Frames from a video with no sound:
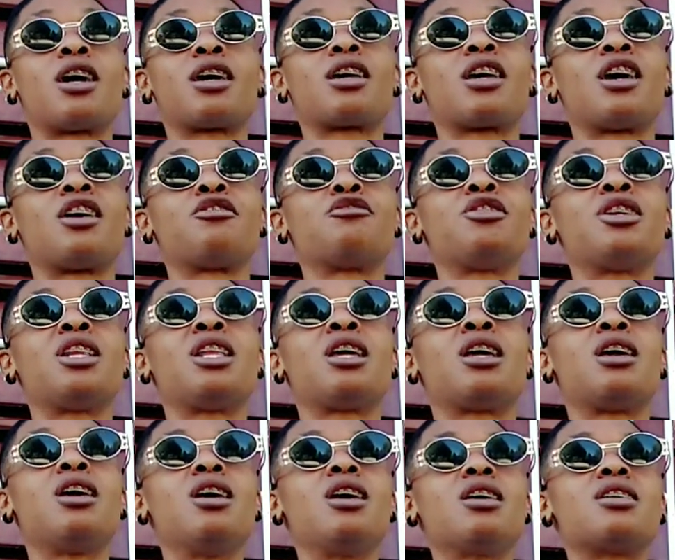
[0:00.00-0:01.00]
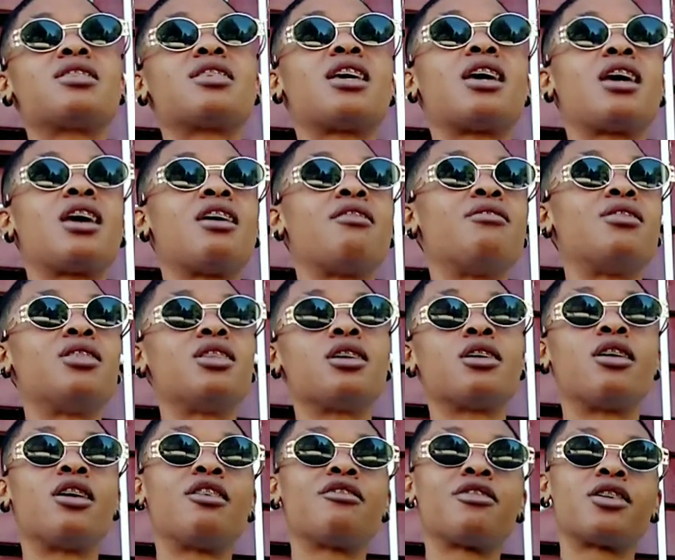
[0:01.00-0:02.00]
I can't really say
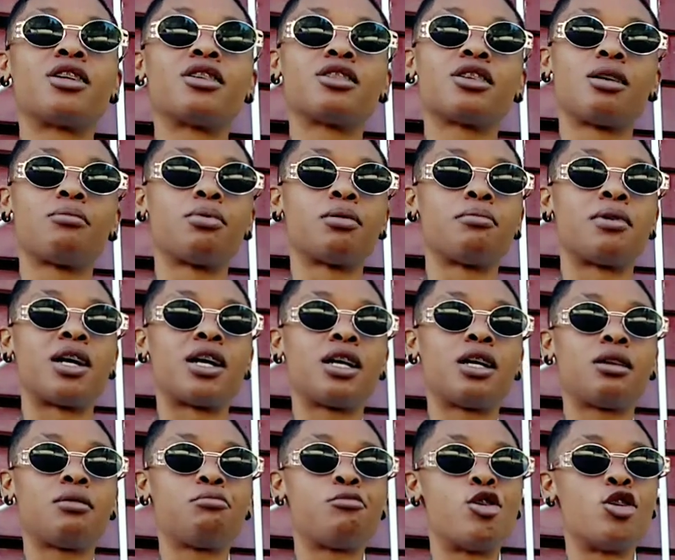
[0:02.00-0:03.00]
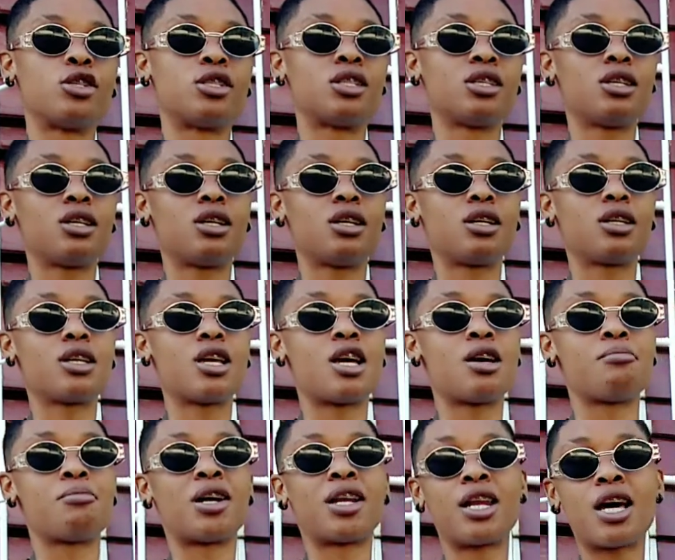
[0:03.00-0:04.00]
everything off of the top of my head, but
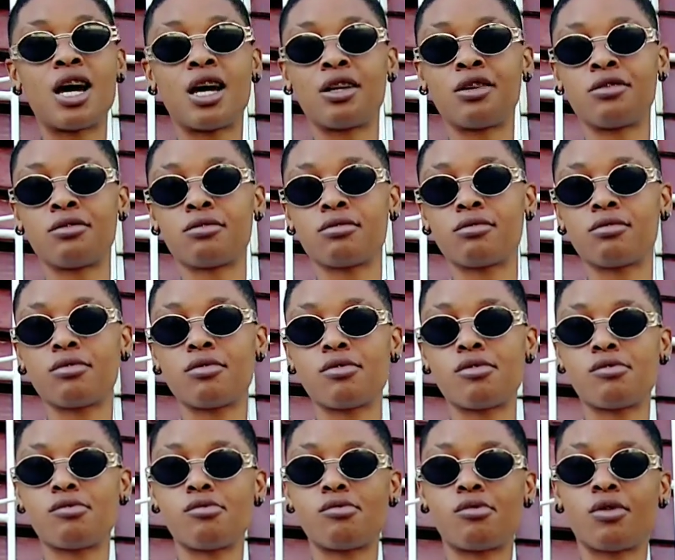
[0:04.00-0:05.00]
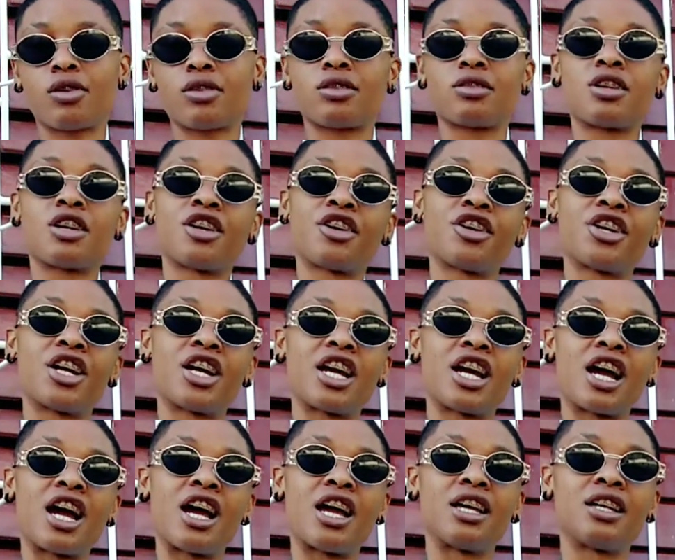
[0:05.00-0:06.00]
yeah, my dad wasn't a great
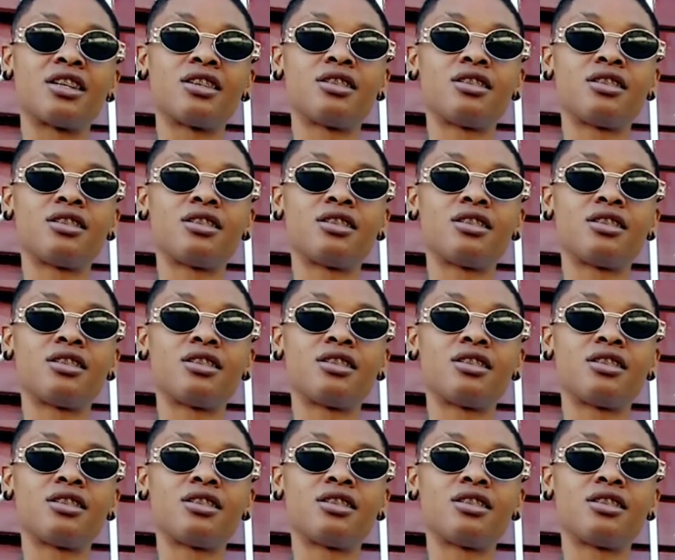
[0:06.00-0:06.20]
guy,